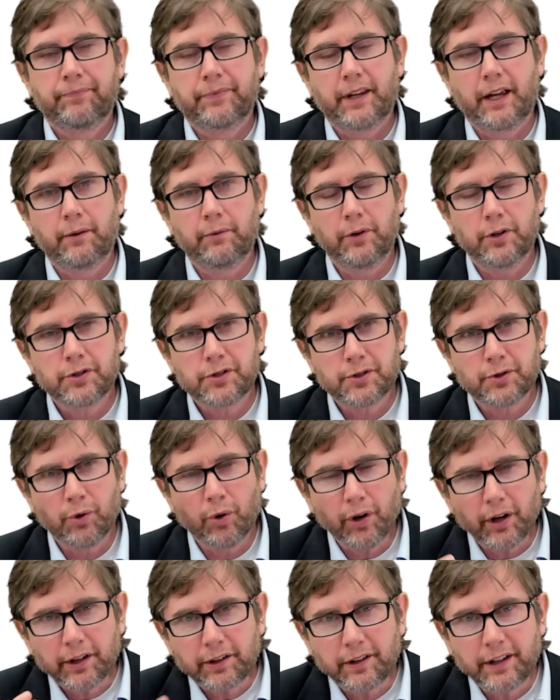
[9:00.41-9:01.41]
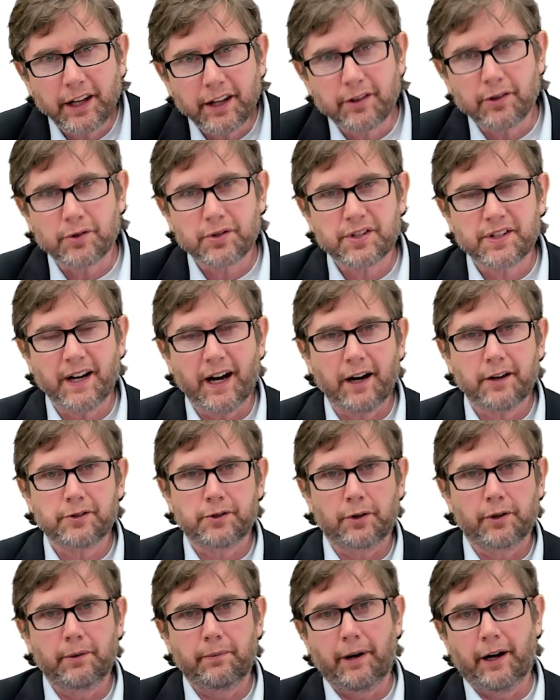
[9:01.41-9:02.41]
And historically, those stocks
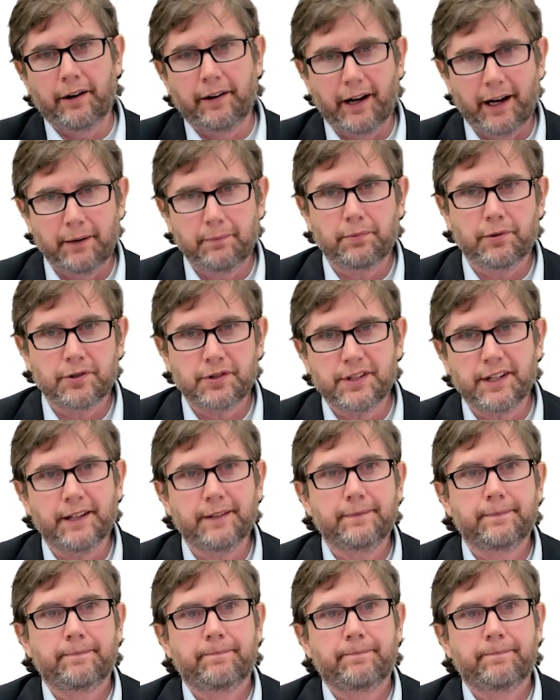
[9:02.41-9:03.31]
earn about 9%.